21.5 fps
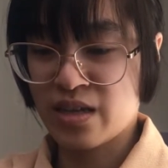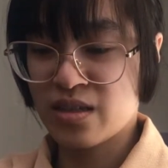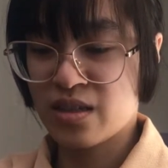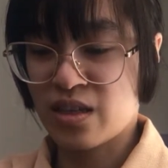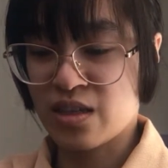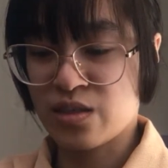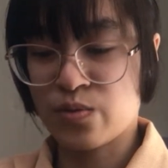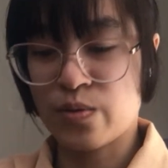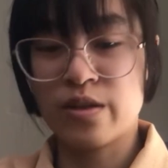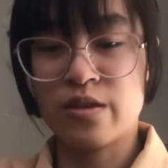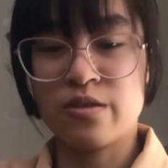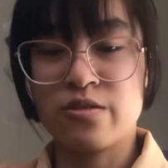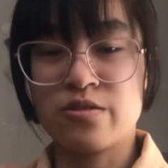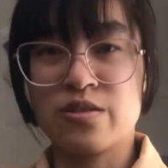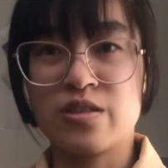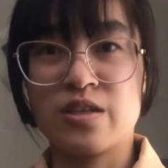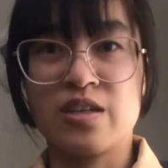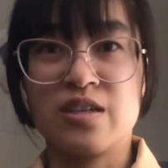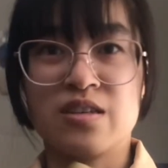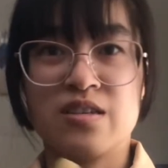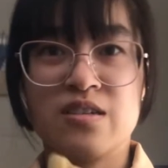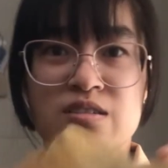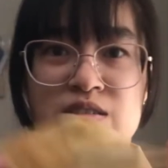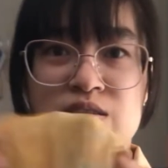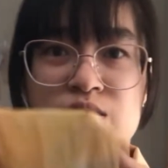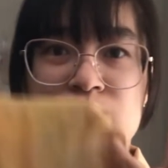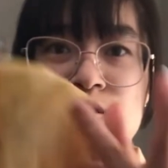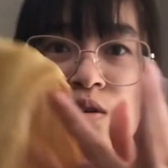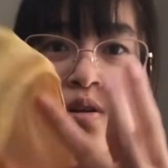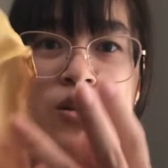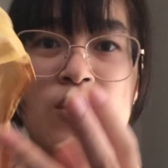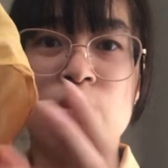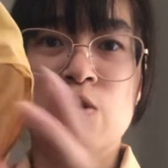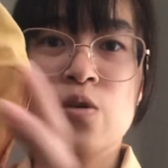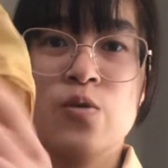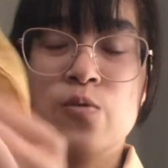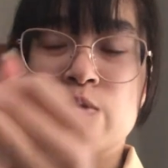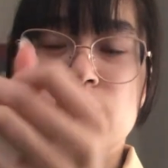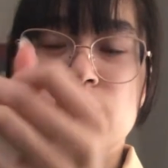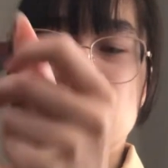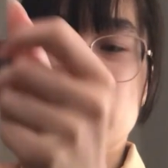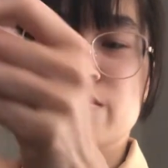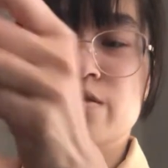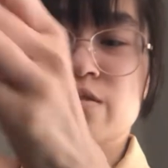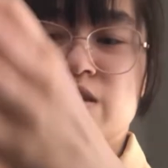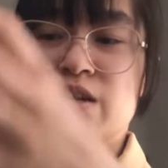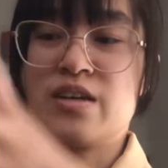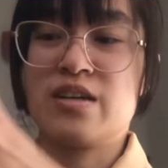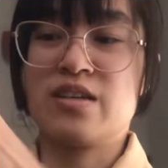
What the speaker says: That's why there's like these weird like